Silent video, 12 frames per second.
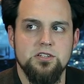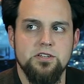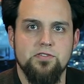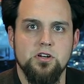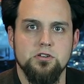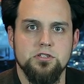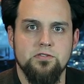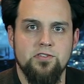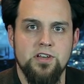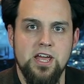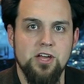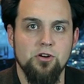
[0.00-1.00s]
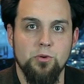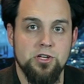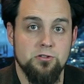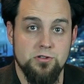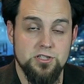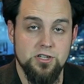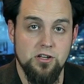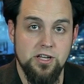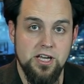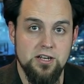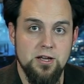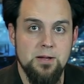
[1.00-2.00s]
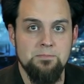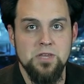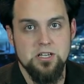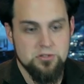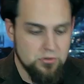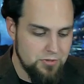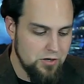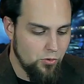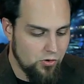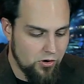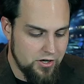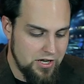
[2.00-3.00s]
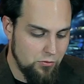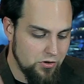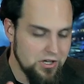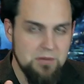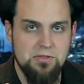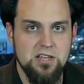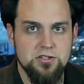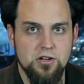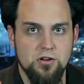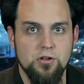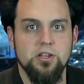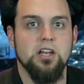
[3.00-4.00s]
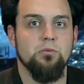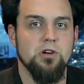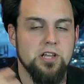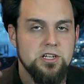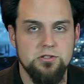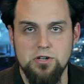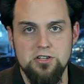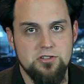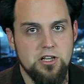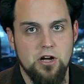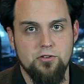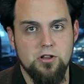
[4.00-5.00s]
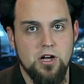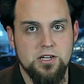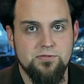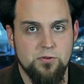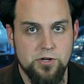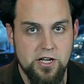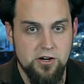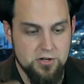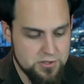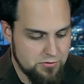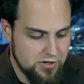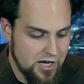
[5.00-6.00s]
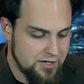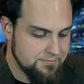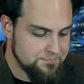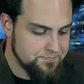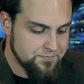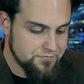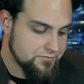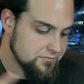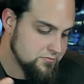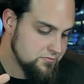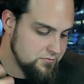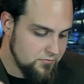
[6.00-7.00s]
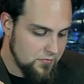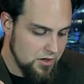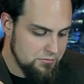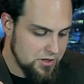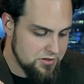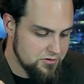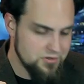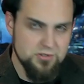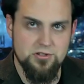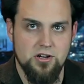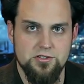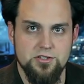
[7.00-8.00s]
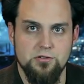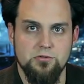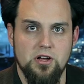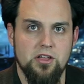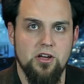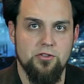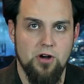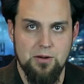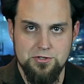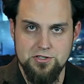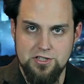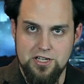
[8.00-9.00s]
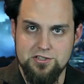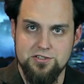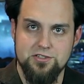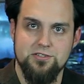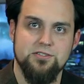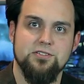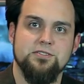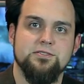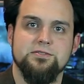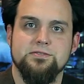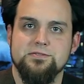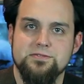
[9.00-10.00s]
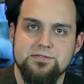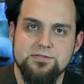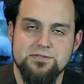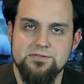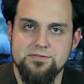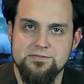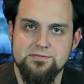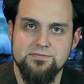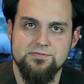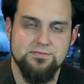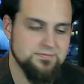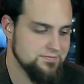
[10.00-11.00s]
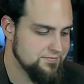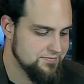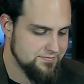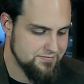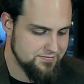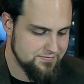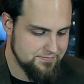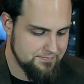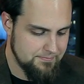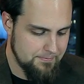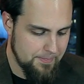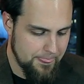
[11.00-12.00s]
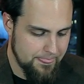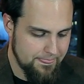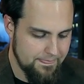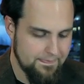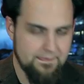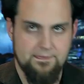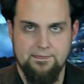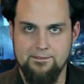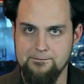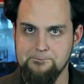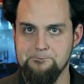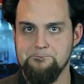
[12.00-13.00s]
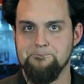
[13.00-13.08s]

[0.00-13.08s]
difficult to finagle when you're installing it. So be warned, it will keep things cold, and it will let you easily overclock to 4 GHz with that. But there's also other options, yes. It may also be important on the older self-contained